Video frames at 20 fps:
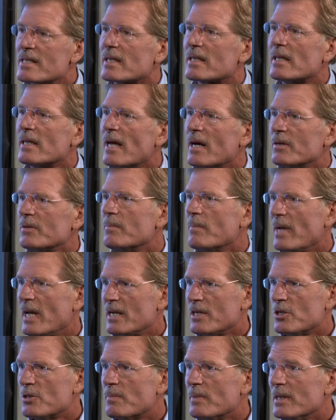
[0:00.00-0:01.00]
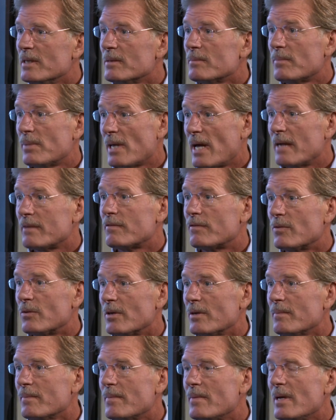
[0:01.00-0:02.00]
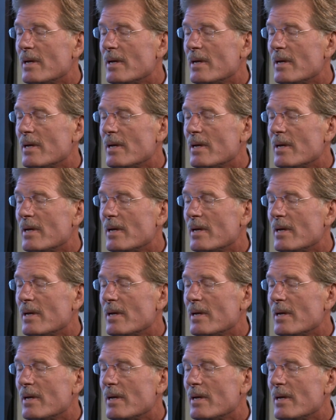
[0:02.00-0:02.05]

is a cloud management platform.